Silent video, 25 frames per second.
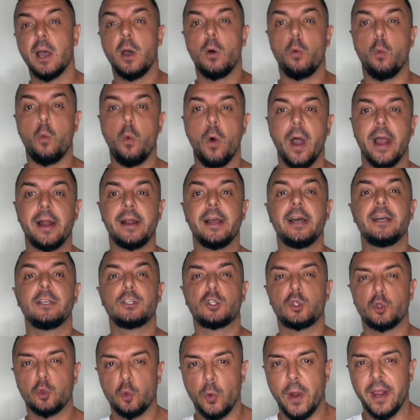while
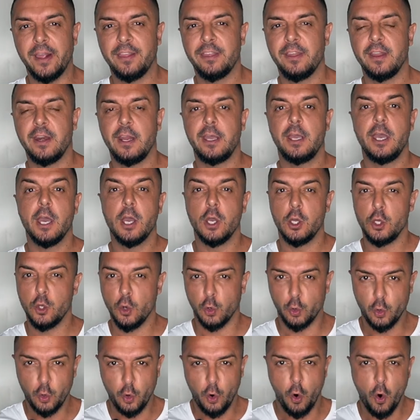strengthening your
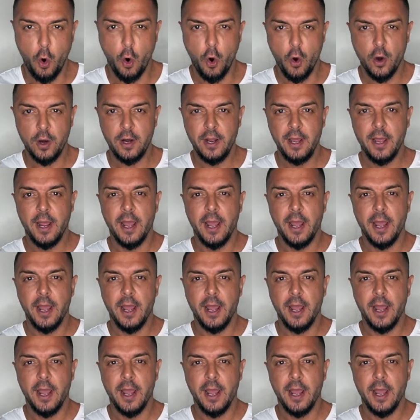core